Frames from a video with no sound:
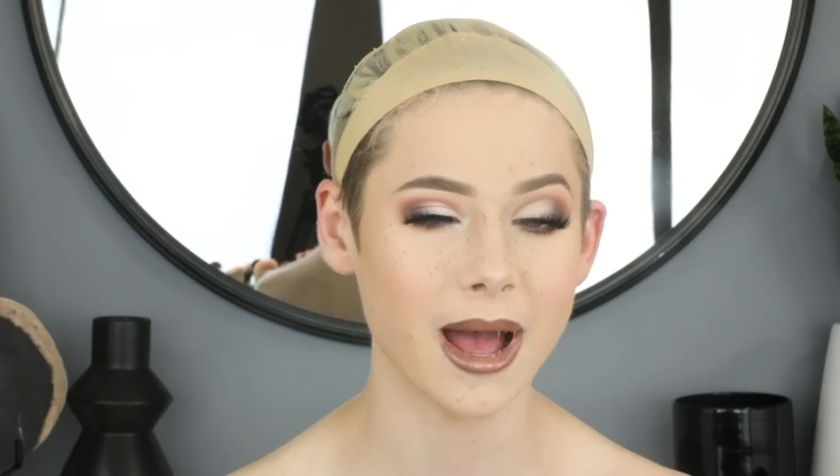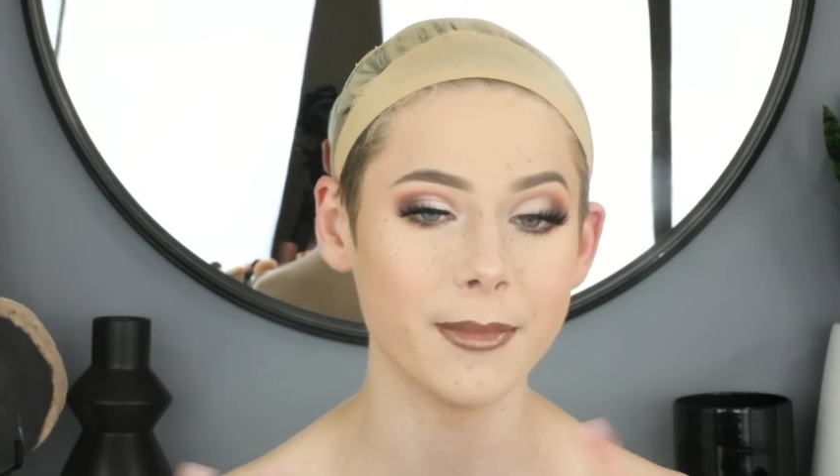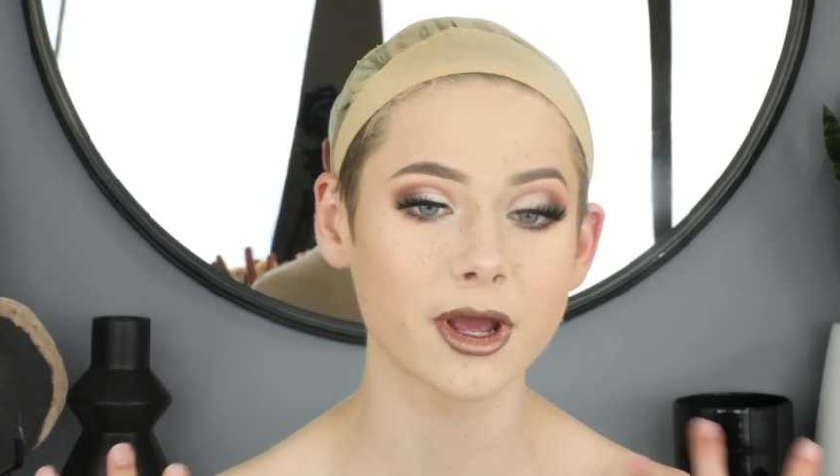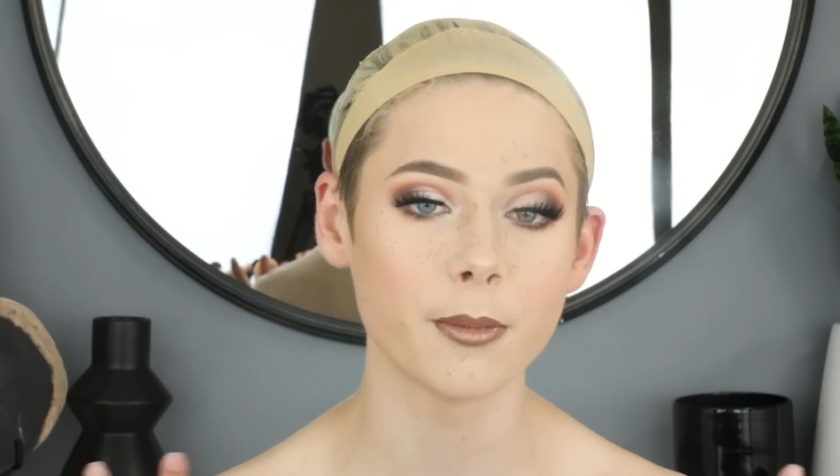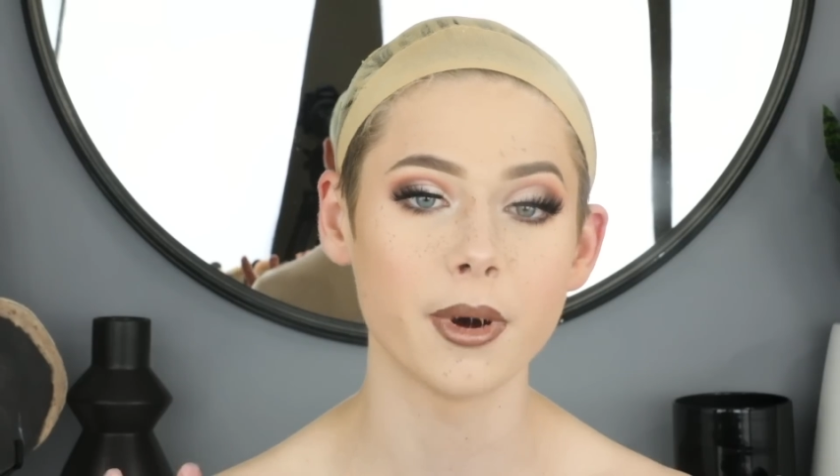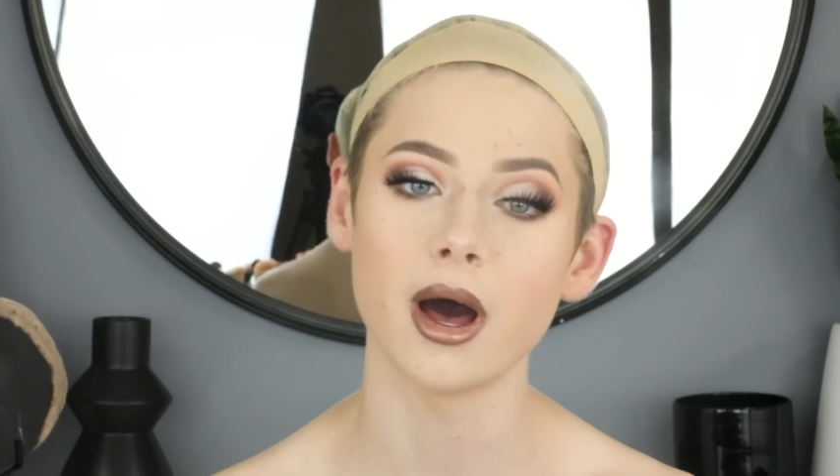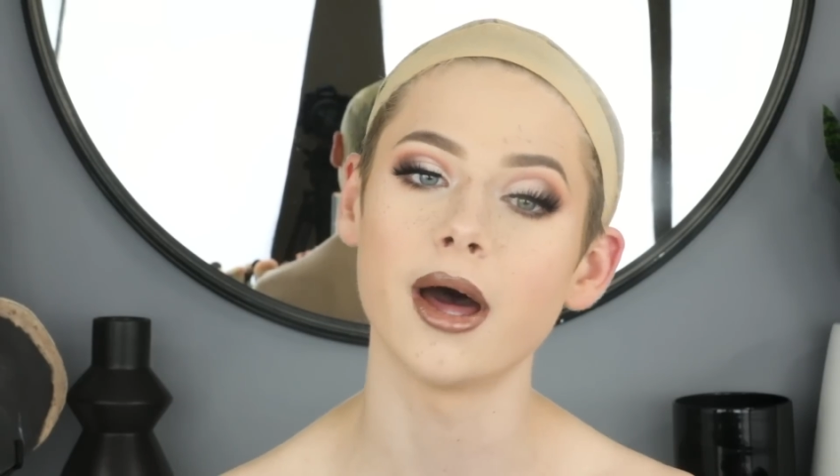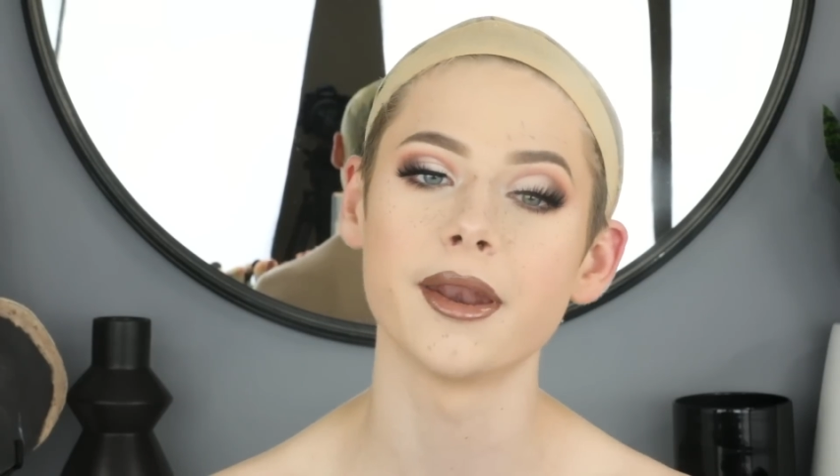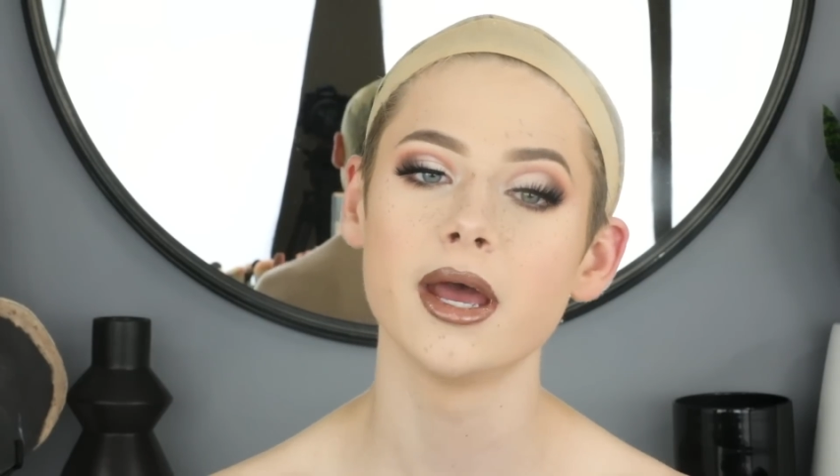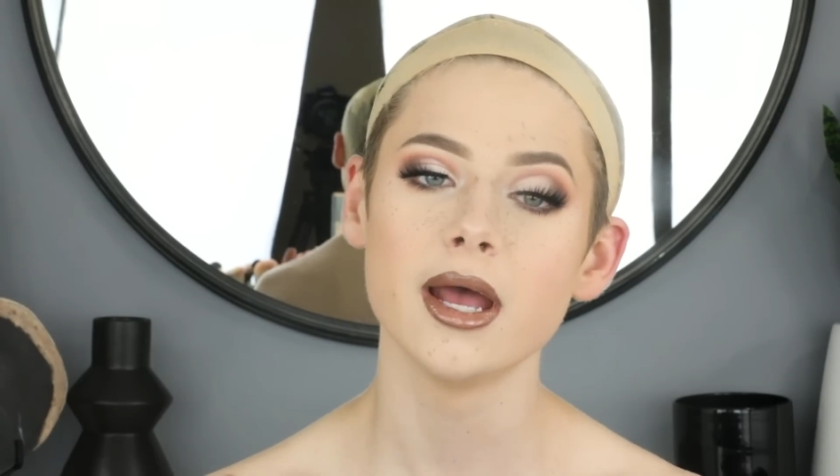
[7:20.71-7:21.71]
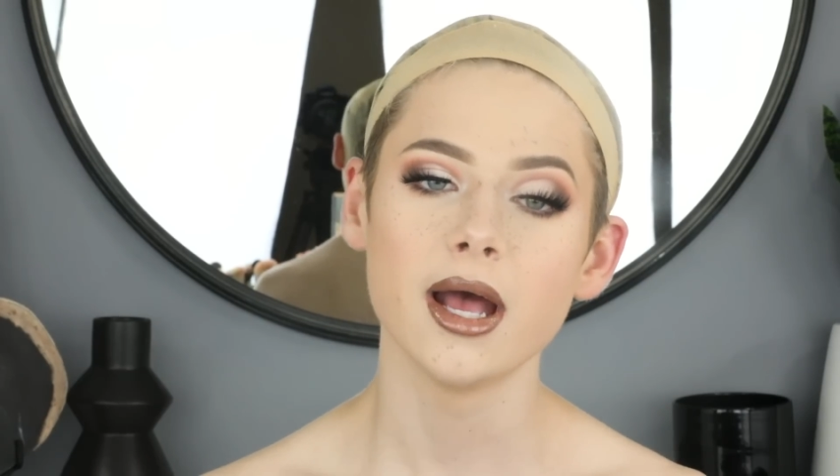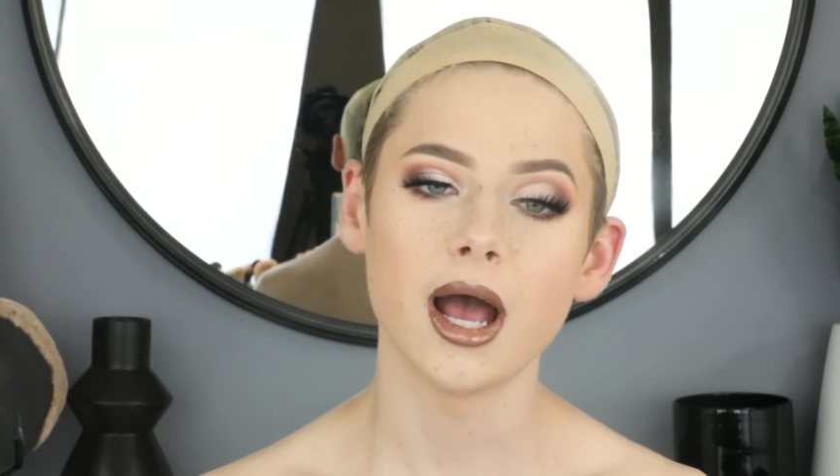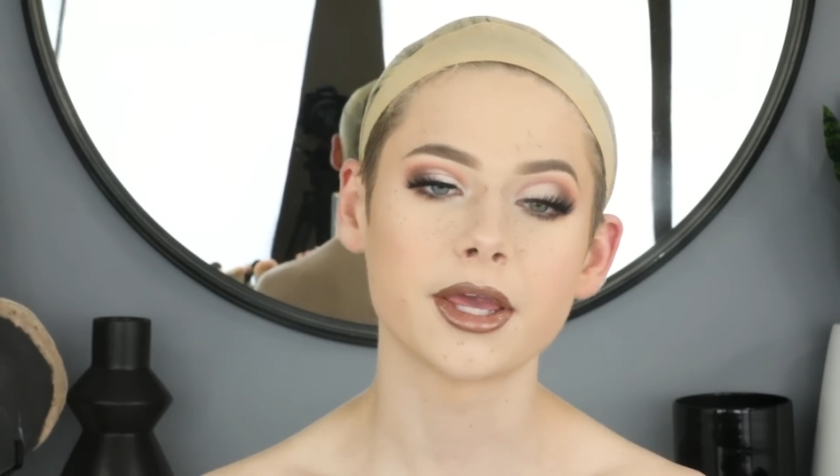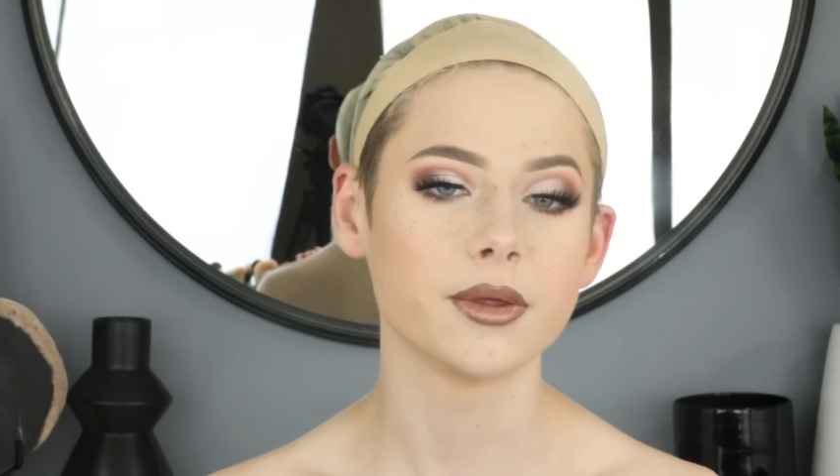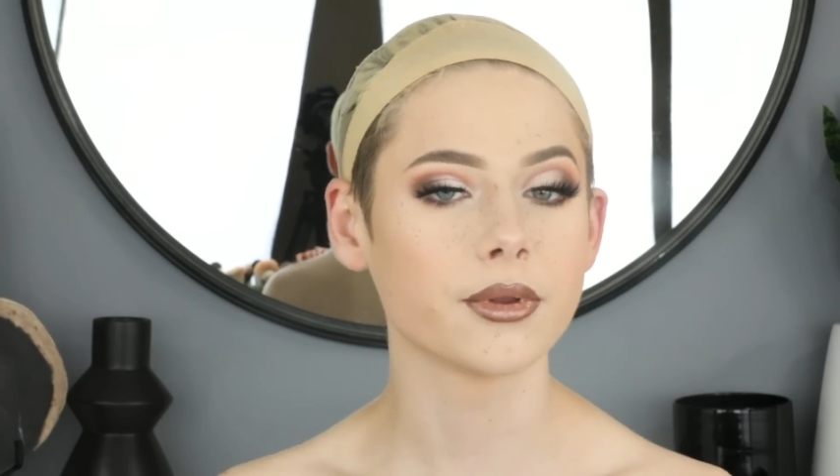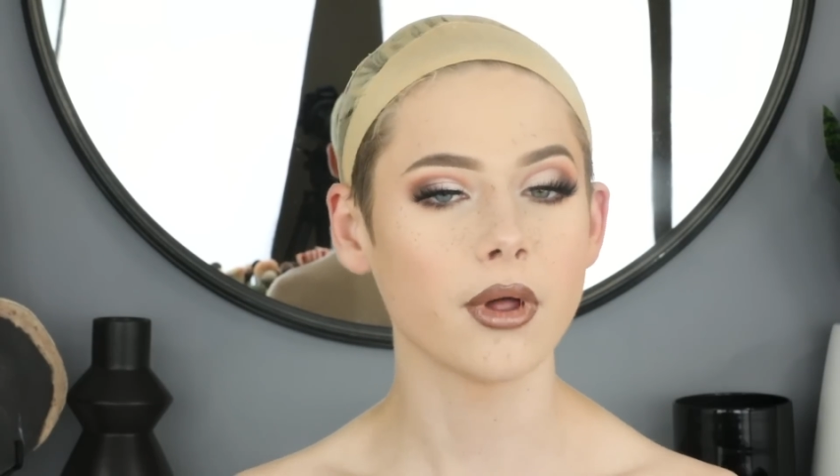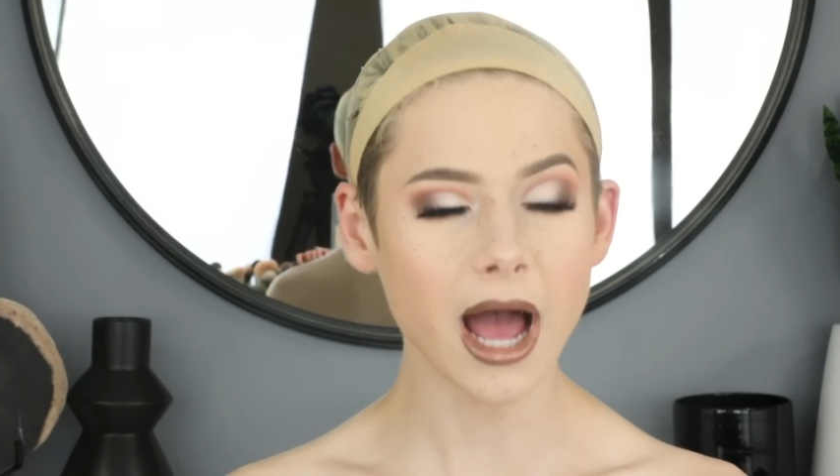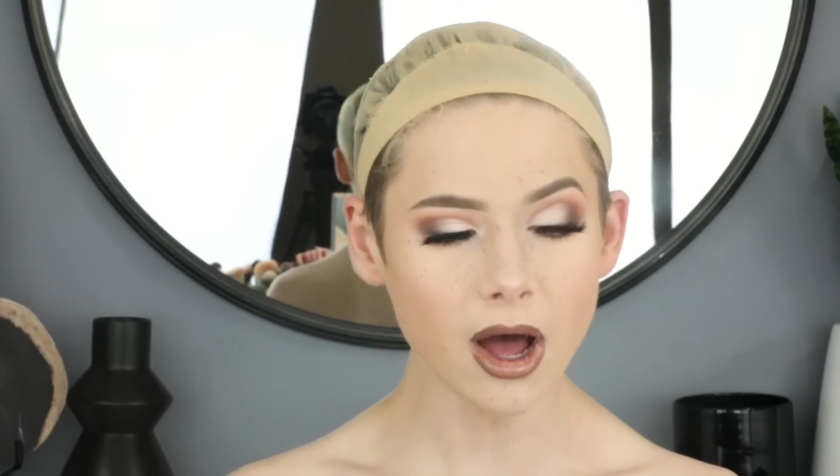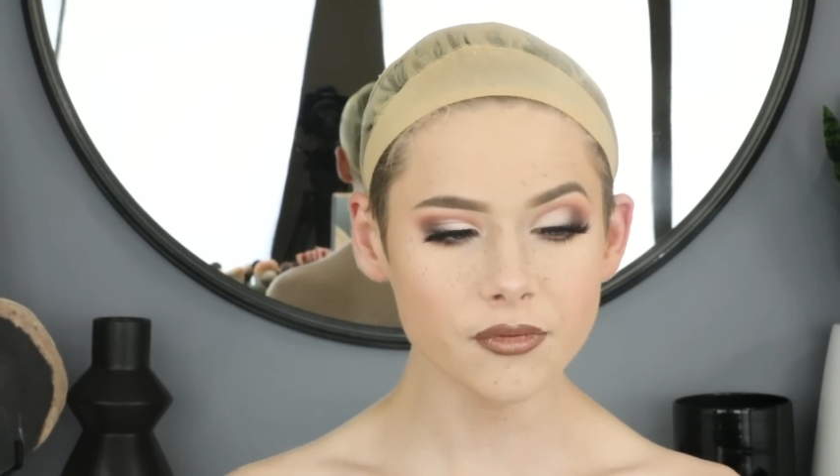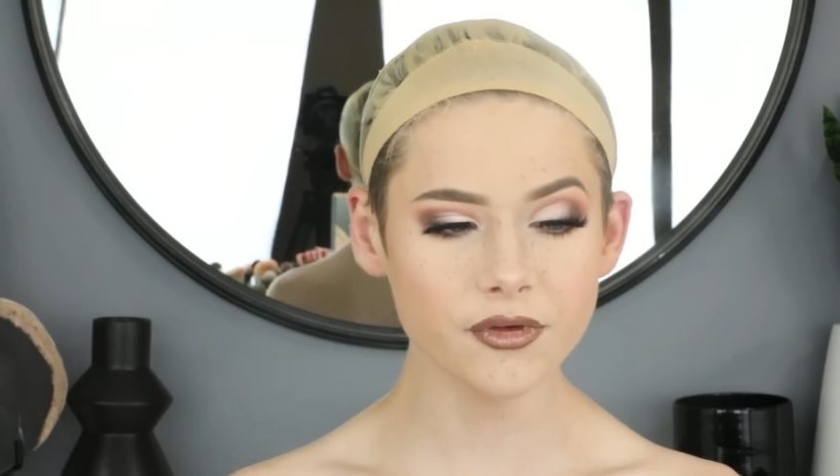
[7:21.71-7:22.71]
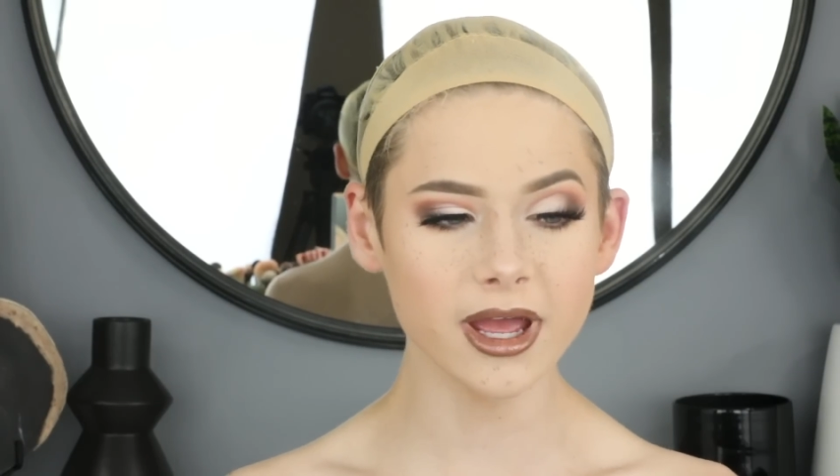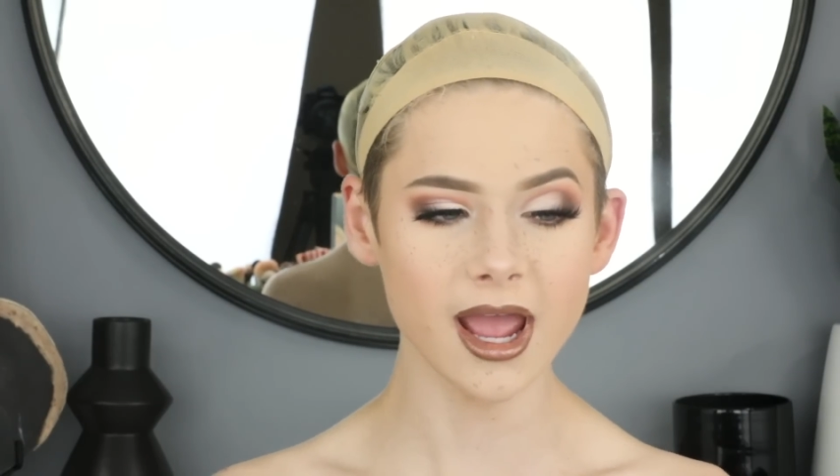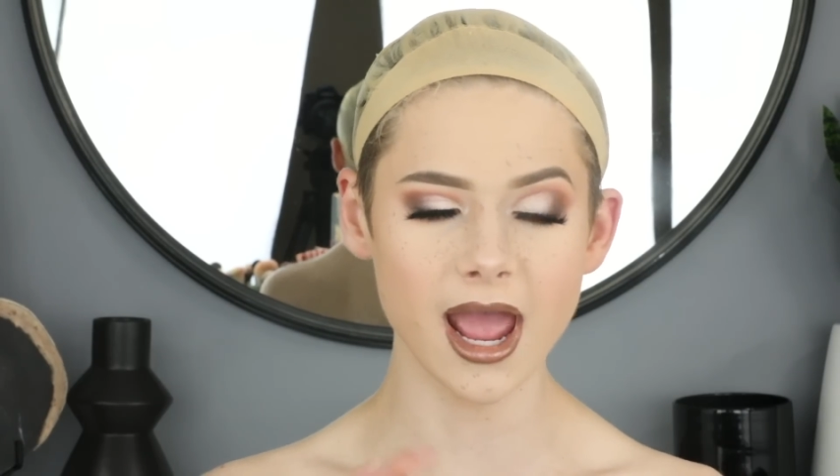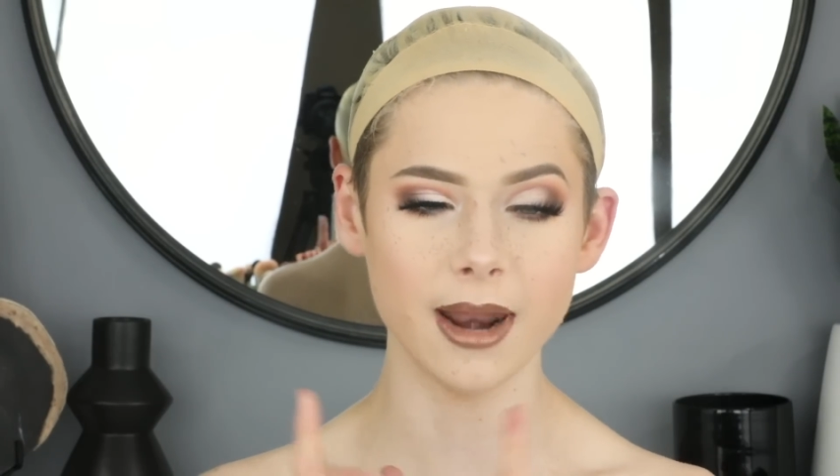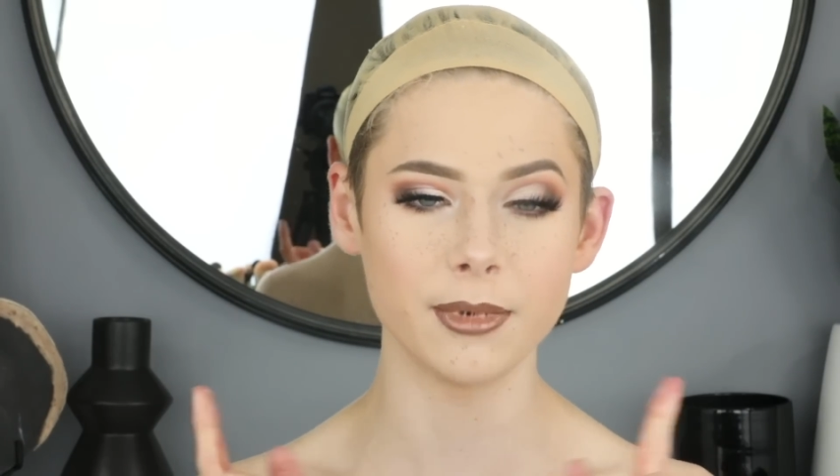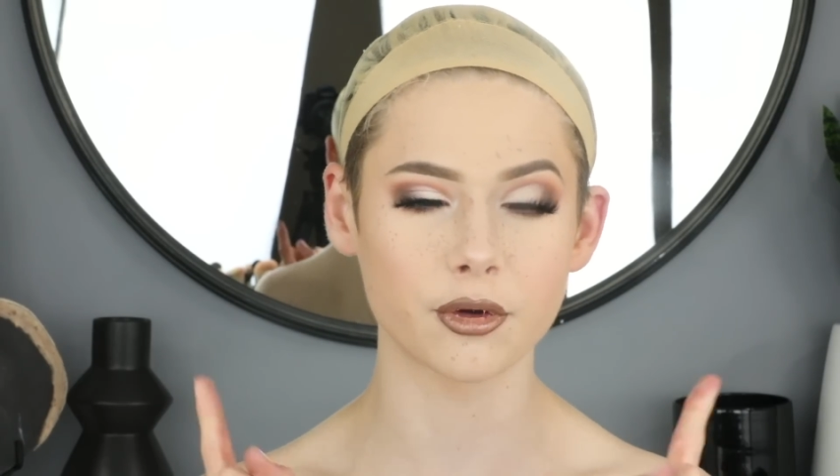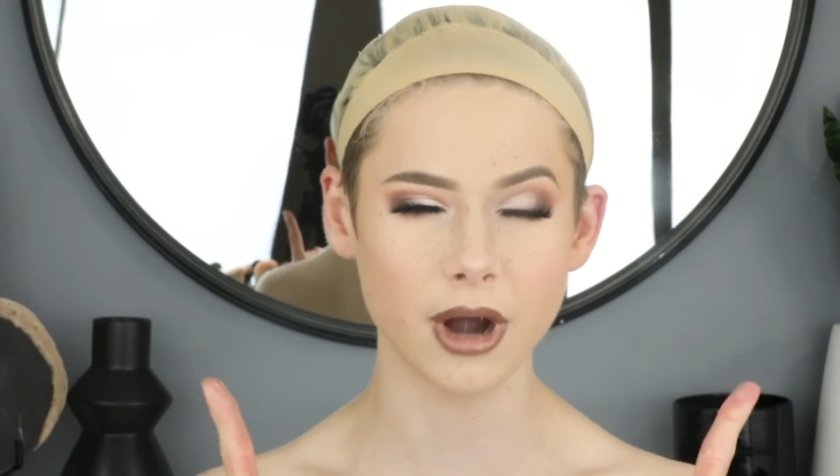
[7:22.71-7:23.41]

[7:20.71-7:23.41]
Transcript: I'm gonna go put on a cute little outfit and I'm gonna